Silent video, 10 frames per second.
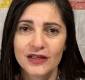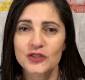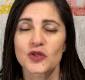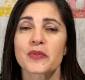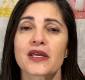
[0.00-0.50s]

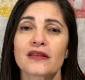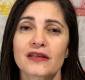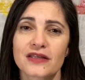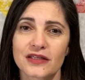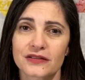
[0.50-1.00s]
To begin the
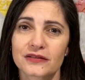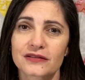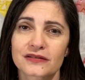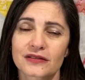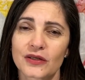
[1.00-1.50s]
year,
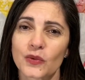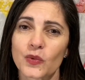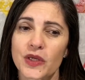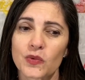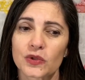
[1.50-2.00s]

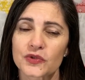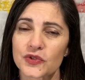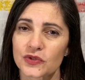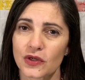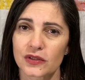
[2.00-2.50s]
we will
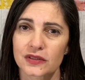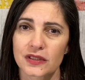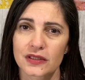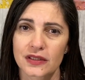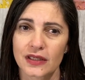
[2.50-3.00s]
start
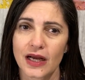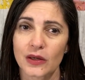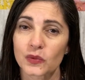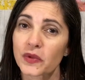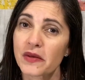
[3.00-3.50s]

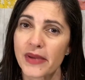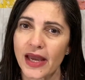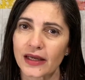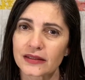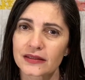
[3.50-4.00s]
out with a
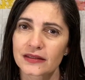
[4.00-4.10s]
bang